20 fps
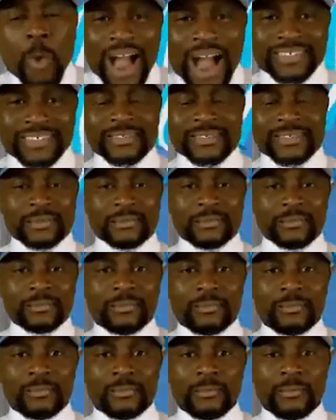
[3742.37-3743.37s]

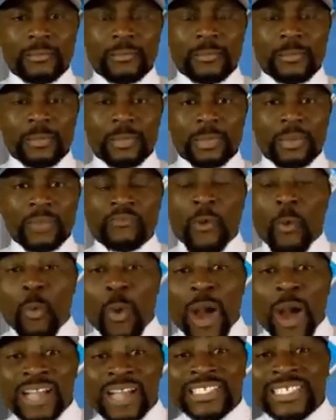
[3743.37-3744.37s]
powers
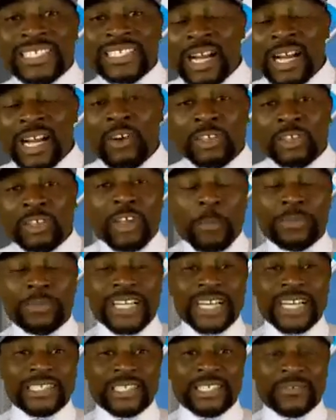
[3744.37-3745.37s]
for one single
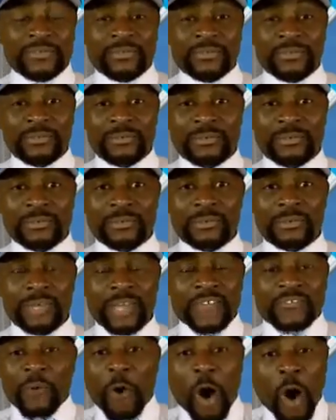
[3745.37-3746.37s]
objective.
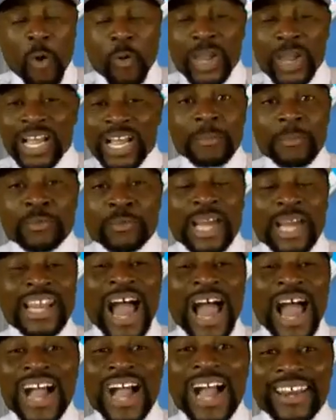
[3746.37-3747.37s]
If all we
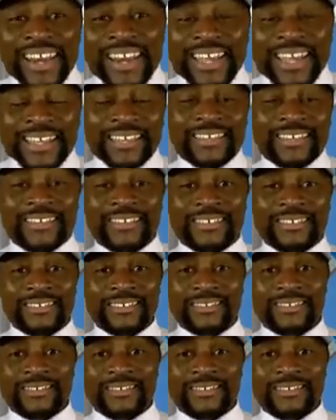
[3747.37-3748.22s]
come together agree,